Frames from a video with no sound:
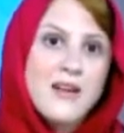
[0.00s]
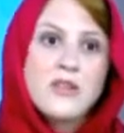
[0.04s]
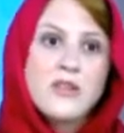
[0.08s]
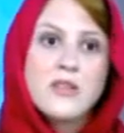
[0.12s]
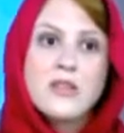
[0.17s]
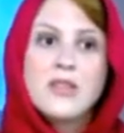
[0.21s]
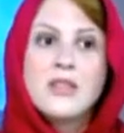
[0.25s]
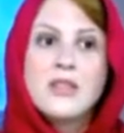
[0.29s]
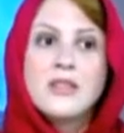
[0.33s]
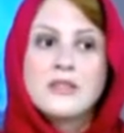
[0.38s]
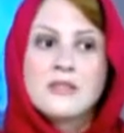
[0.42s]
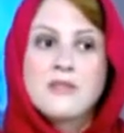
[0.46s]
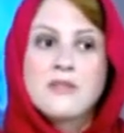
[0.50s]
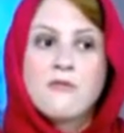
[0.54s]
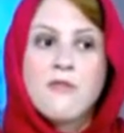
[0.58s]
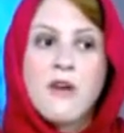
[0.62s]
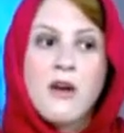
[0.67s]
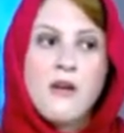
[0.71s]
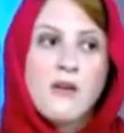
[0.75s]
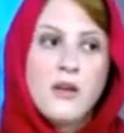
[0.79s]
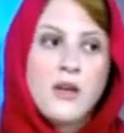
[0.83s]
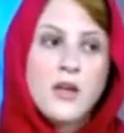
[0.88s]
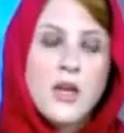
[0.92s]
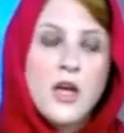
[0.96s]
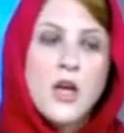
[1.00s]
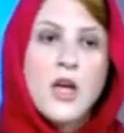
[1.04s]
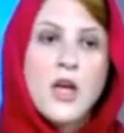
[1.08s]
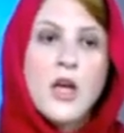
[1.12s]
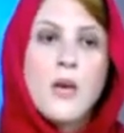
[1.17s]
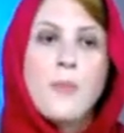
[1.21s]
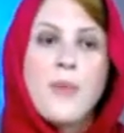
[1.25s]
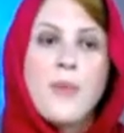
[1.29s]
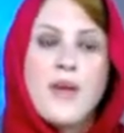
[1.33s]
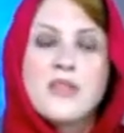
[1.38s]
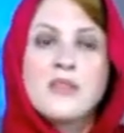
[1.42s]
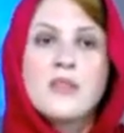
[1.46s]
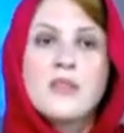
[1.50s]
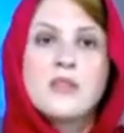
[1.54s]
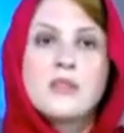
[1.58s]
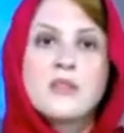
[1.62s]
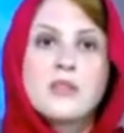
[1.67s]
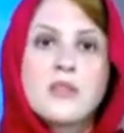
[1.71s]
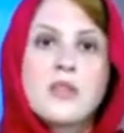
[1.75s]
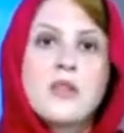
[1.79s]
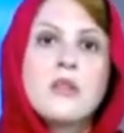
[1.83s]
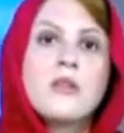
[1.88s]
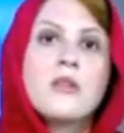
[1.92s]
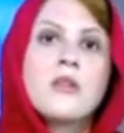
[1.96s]
It is a very basic
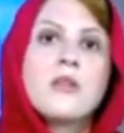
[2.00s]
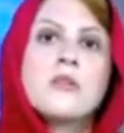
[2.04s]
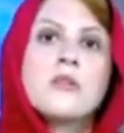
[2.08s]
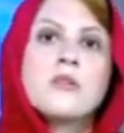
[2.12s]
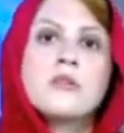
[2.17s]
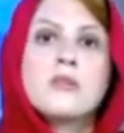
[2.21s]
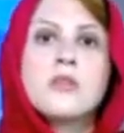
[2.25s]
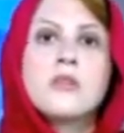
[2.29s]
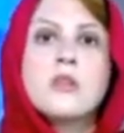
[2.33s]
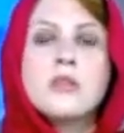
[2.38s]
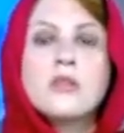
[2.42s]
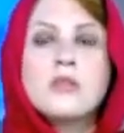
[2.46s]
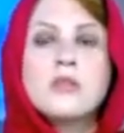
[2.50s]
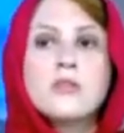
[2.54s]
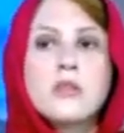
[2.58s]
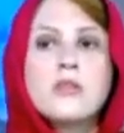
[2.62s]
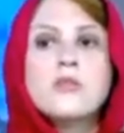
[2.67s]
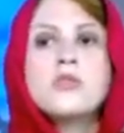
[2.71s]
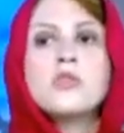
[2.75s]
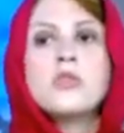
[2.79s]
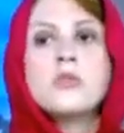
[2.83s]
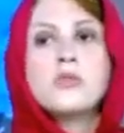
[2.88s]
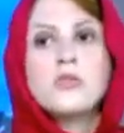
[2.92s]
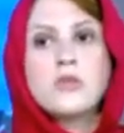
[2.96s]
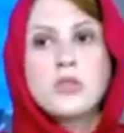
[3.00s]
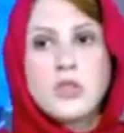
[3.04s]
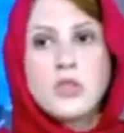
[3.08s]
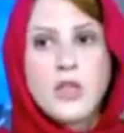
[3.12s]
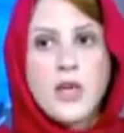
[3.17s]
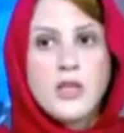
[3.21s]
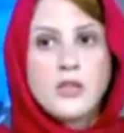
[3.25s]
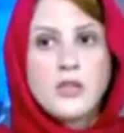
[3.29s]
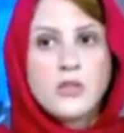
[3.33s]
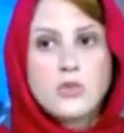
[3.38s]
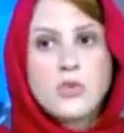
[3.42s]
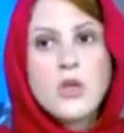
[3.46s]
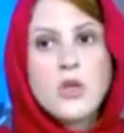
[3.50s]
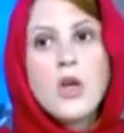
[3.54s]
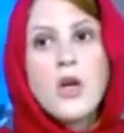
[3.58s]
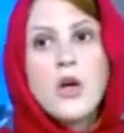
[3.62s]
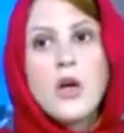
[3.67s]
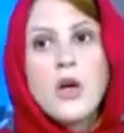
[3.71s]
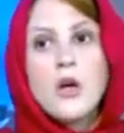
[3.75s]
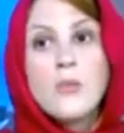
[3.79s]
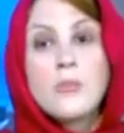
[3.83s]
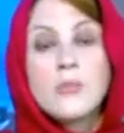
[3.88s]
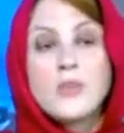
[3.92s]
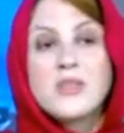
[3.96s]
skill that is essential in today's
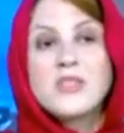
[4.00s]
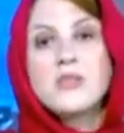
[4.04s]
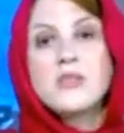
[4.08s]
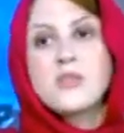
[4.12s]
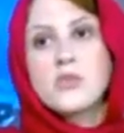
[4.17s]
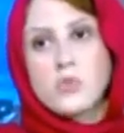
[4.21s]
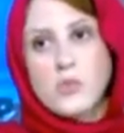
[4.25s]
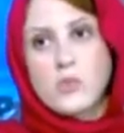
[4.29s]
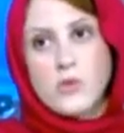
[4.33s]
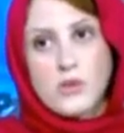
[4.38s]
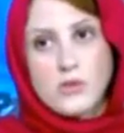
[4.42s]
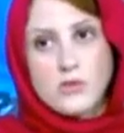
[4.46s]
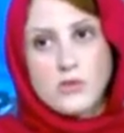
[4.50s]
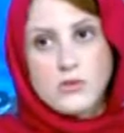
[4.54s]
business world.